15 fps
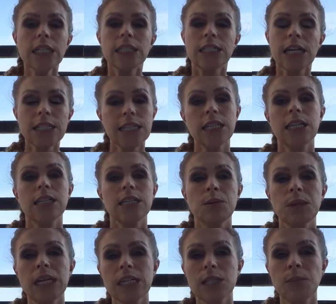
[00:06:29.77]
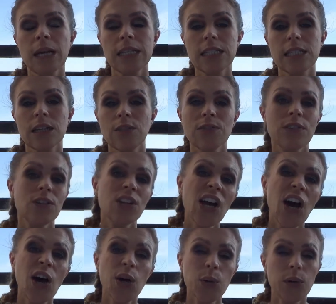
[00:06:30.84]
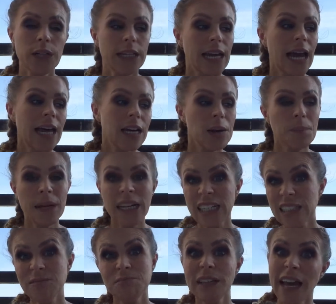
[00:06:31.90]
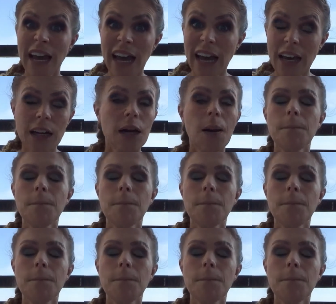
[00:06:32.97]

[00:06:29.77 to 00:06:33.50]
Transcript: Does it need to be expensive? No. Can it be? Yeah.